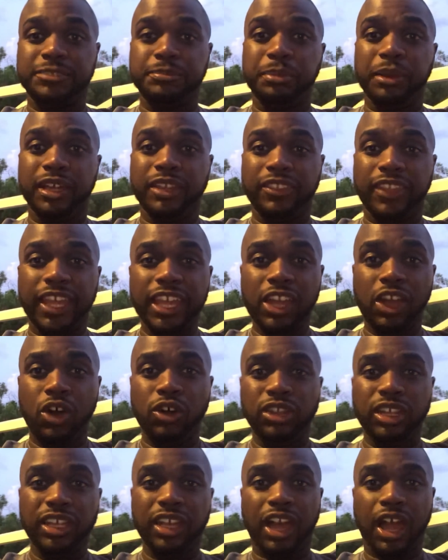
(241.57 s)
but they
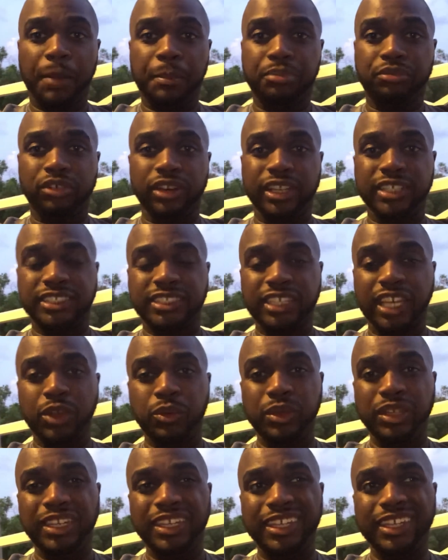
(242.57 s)
only operate, say
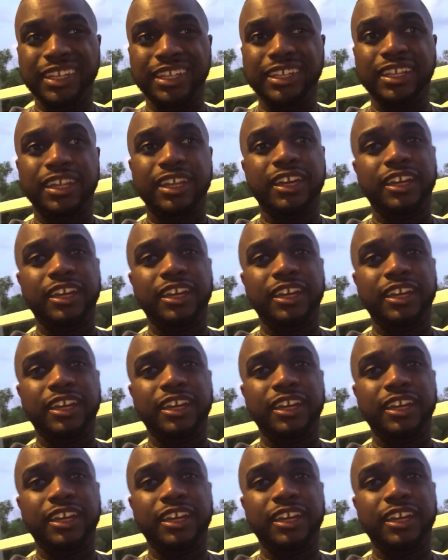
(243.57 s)
you need